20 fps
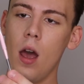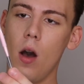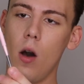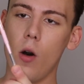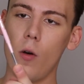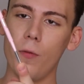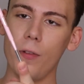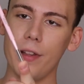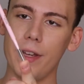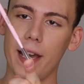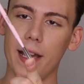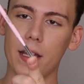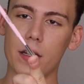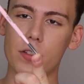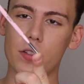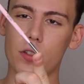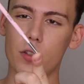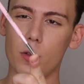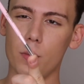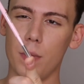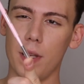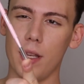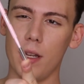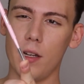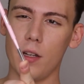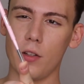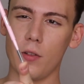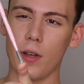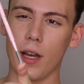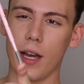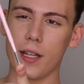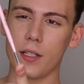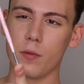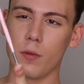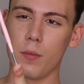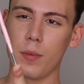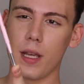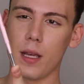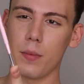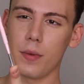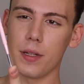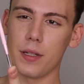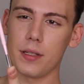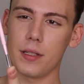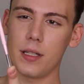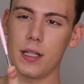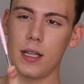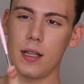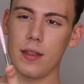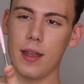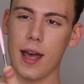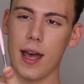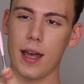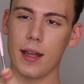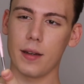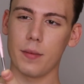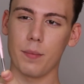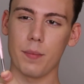Hopefully I can zoom in and you guys will be able to see that.